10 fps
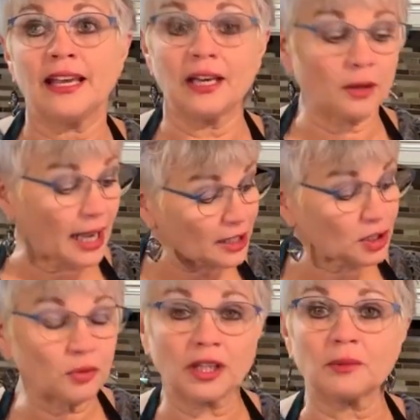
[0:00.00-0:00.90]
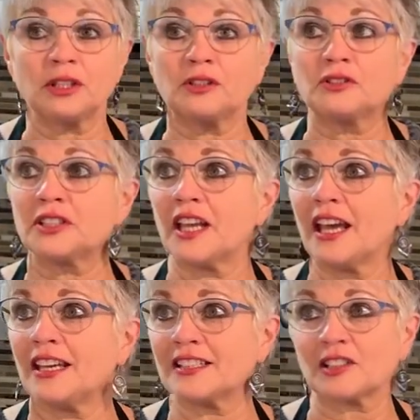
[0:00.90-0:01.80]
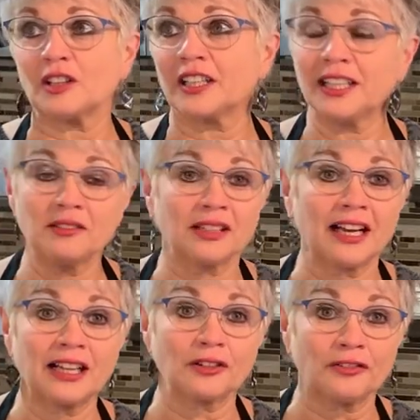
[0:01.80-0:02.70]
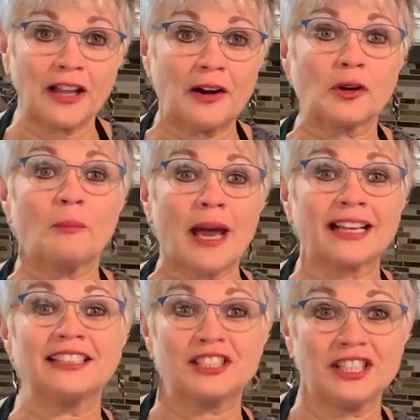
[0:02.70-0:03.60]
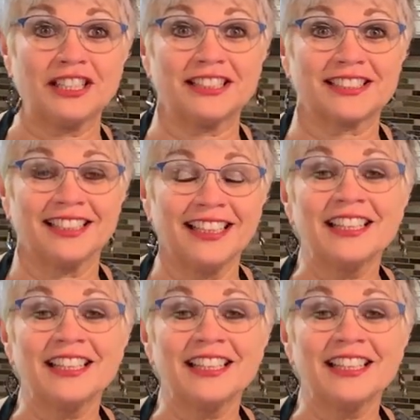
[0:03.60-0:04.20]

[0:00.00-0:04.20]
And actually what I'm going to do today, it's called hidden cauliflower mac and cheese.